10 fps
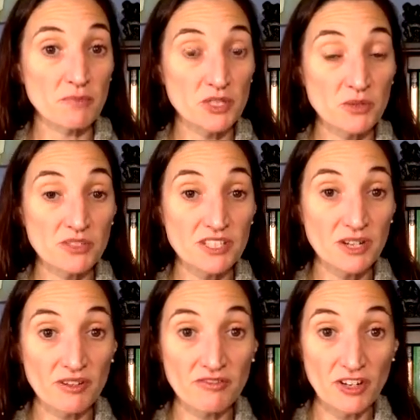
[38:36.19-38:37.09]

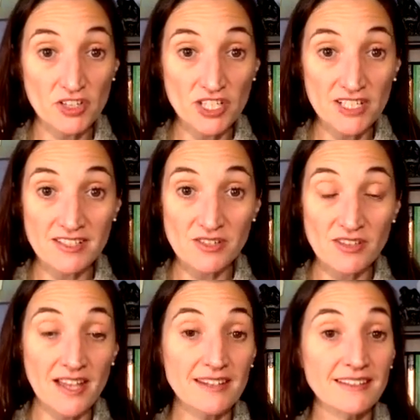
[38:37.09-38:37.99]
pituitary function. And so
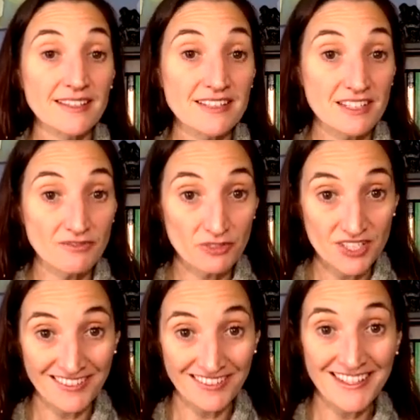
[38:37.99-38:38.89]
that can lead to
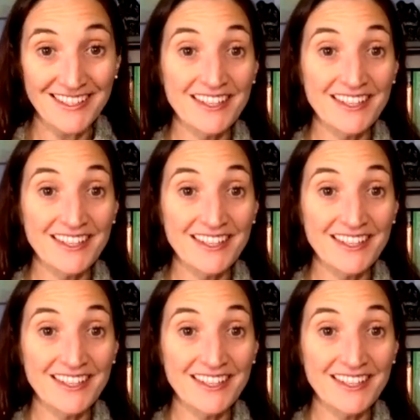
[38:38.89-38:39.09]
infertility.